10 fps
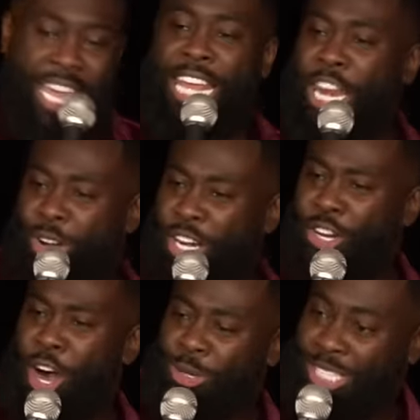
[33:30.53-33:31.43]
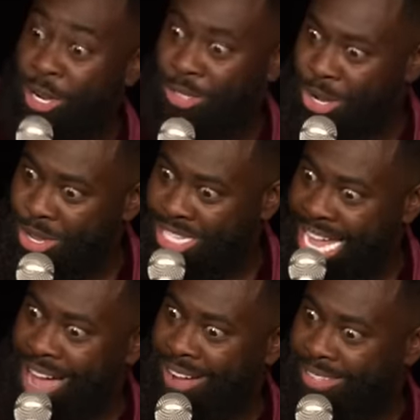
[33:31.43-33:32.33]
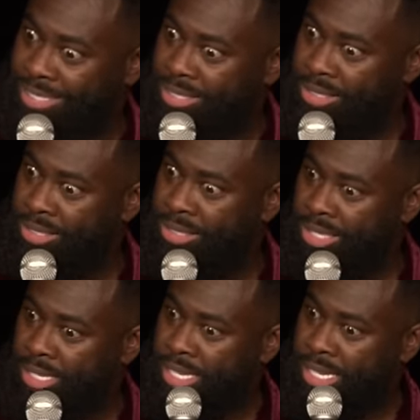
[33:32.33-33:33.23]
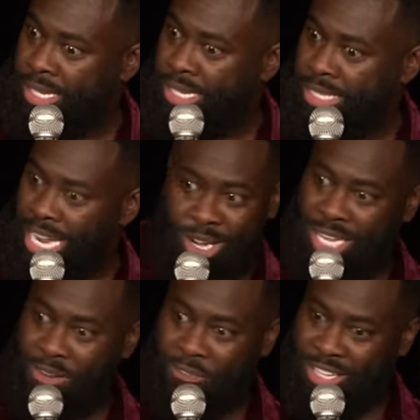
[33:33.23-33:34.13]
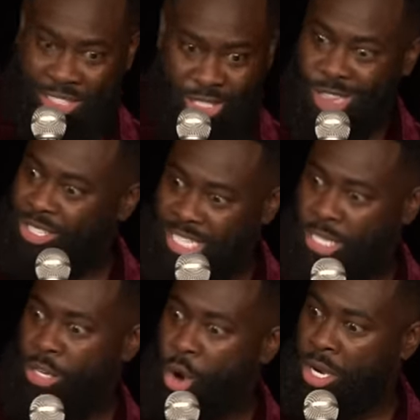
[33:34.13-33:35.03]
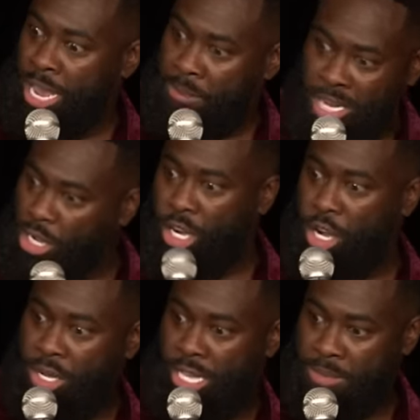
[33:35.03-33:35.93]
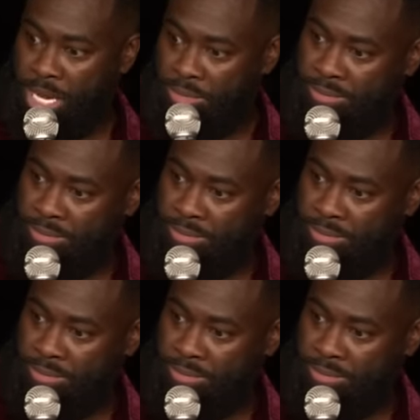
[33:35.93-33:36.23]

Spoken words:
They're knocking on hotel doors now. They don't give a fuck. Just as long as there's a door there, bro, they're gonna knock it, bro.